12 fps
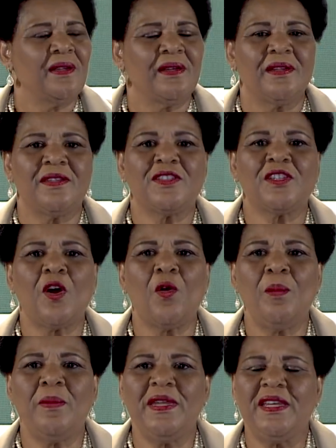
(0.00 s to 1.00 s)
so
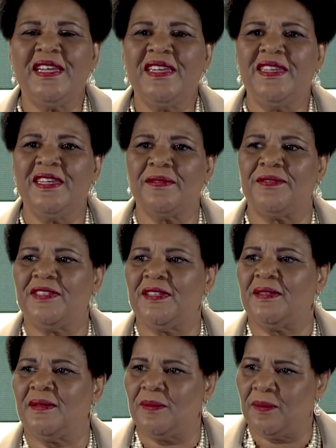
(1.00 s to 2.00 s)
many
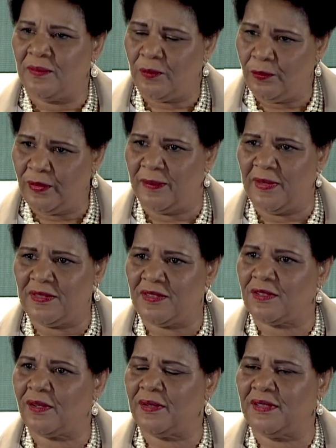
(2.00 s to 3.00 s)
gifted women
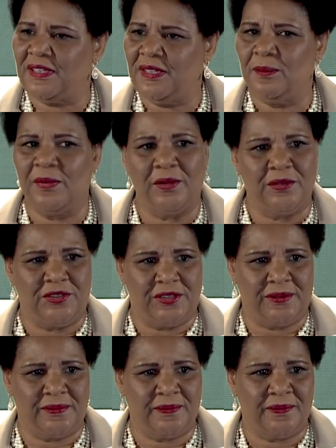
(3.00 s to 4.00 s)
started emerging.